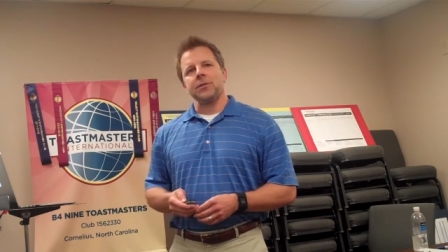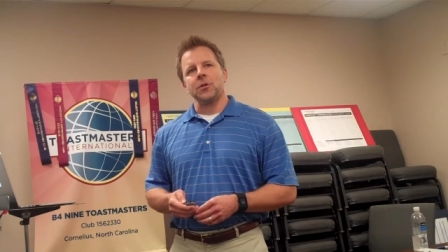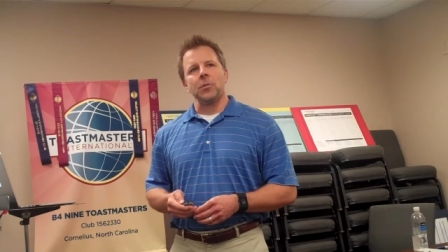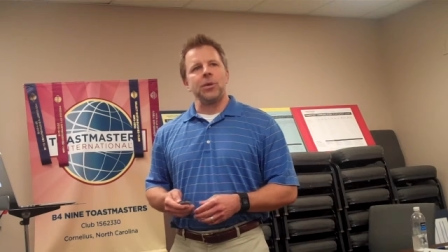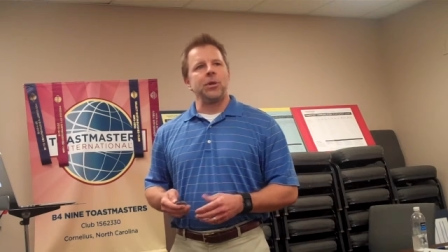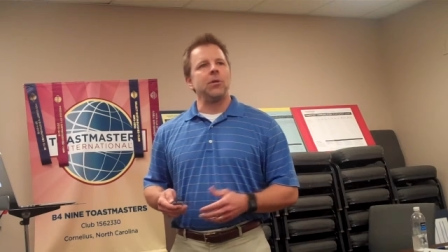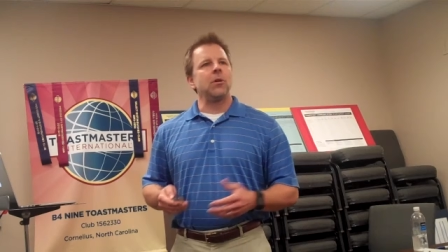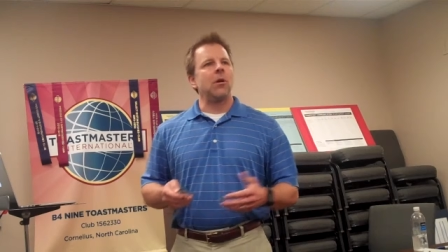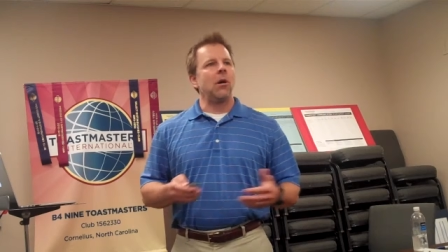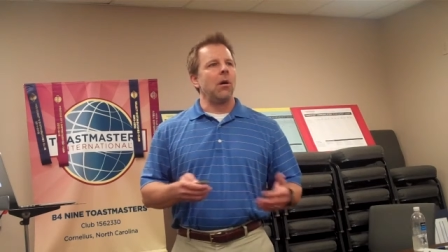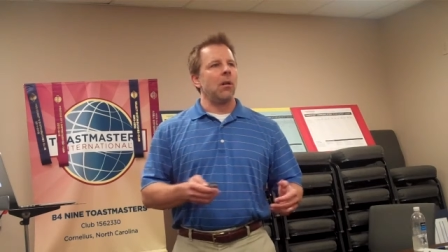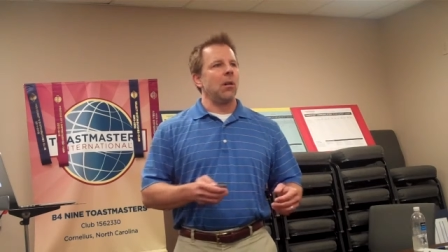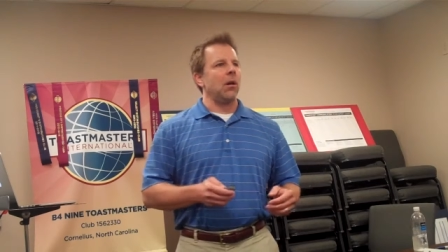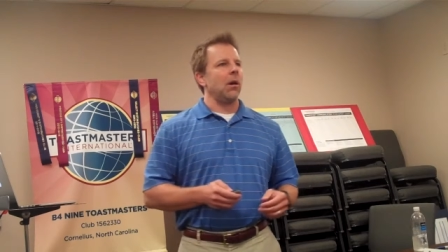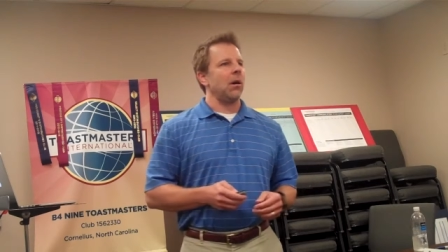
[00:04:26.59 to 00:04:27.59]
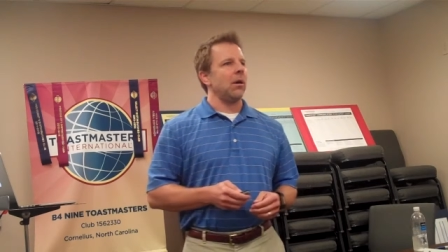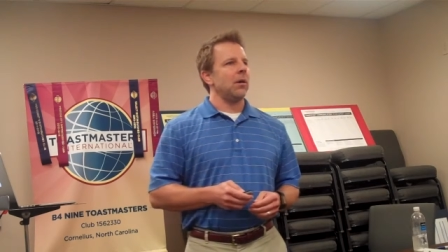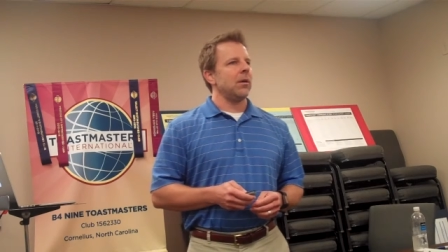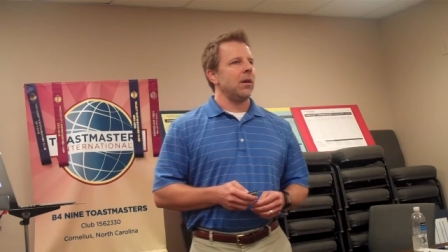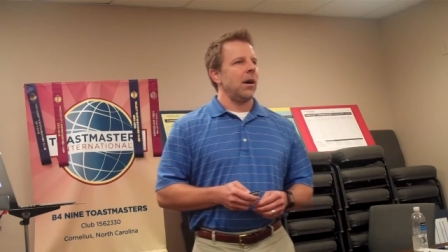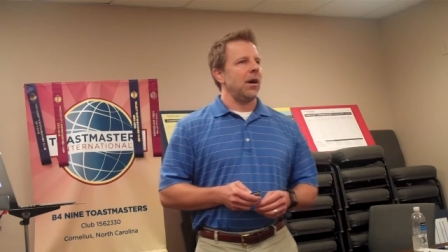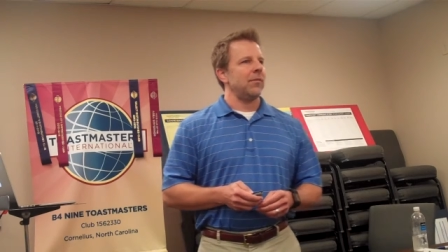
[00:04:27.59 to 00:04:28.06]
So when you call
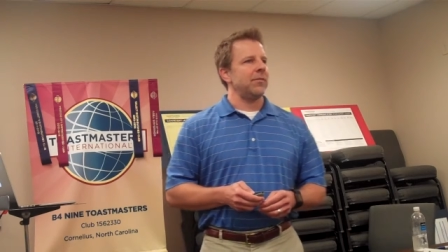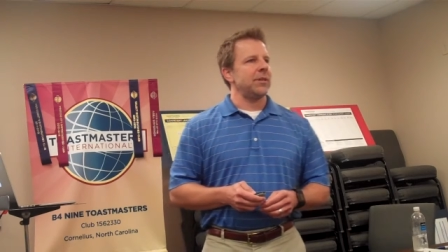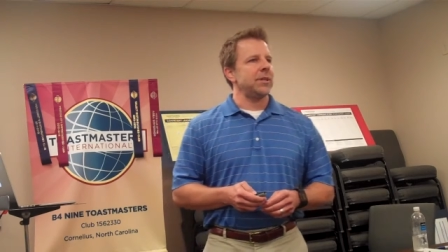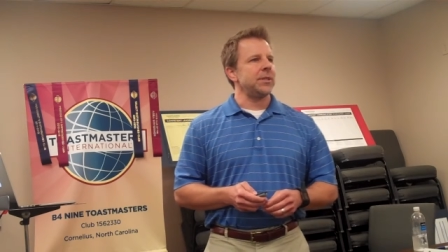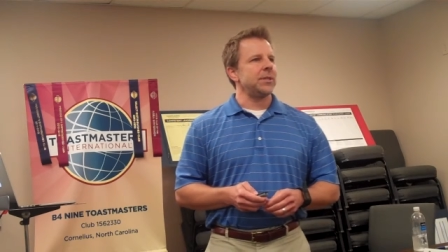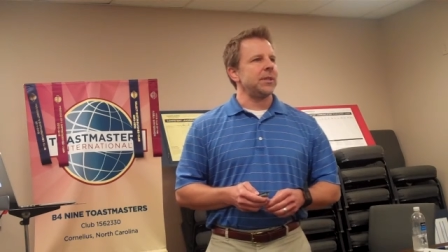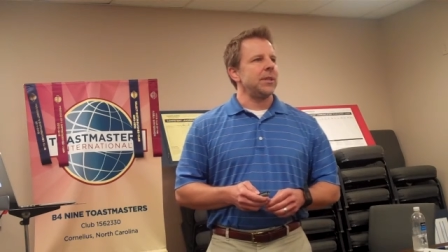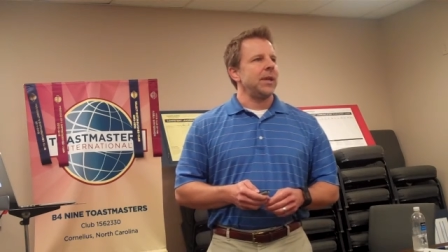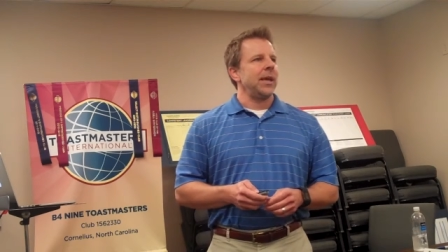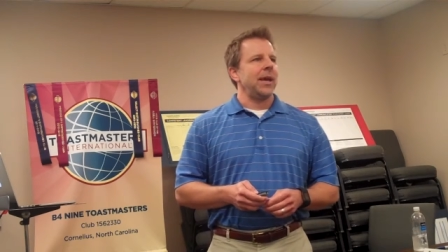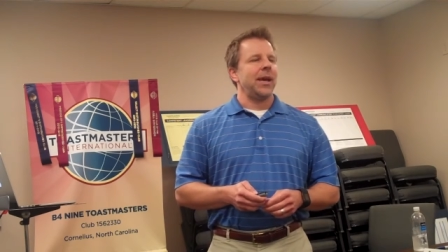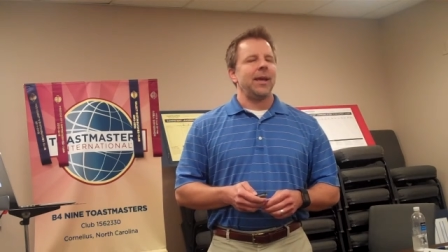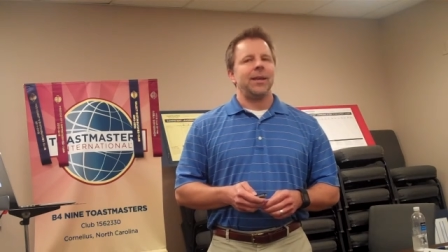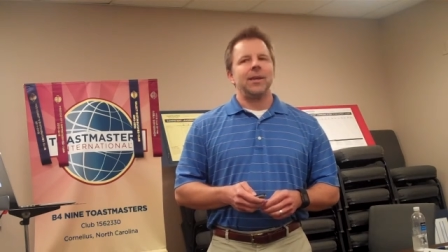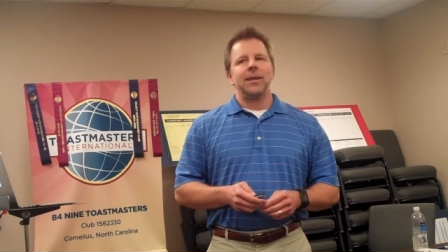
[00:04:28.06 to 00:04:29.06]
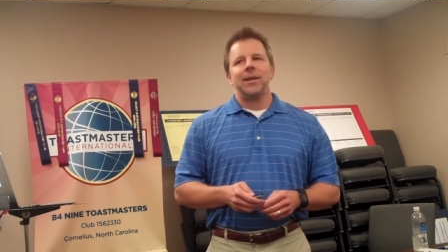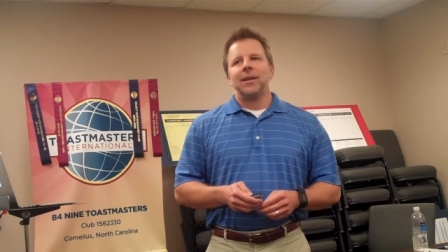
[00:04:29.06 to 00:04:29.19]
our office, and